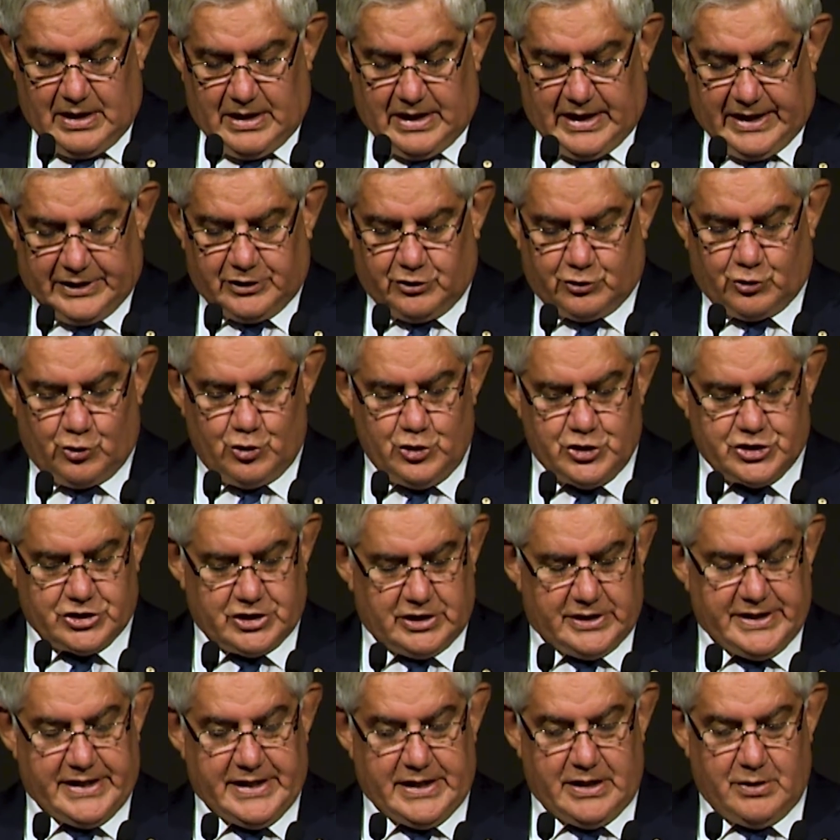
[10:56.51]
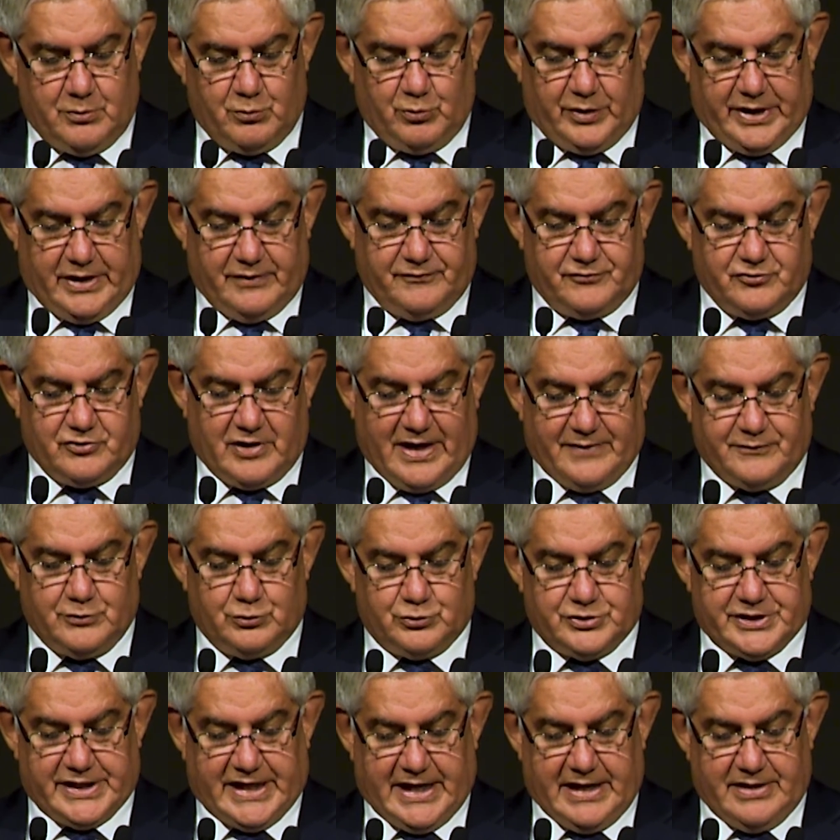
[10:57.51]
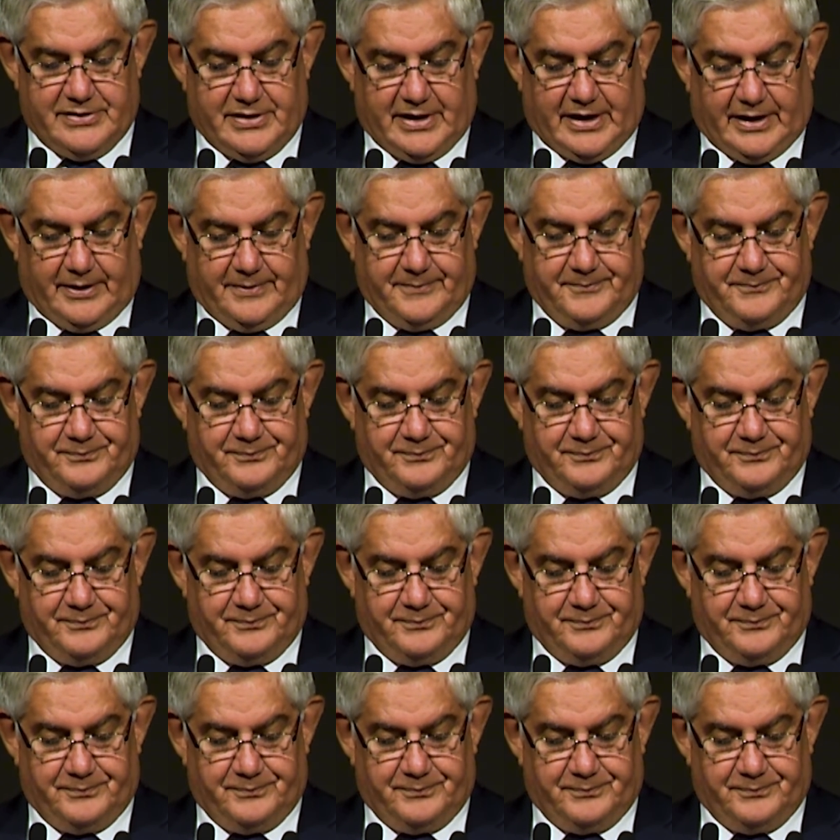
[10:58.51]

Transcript: And crucially, we have travelled together.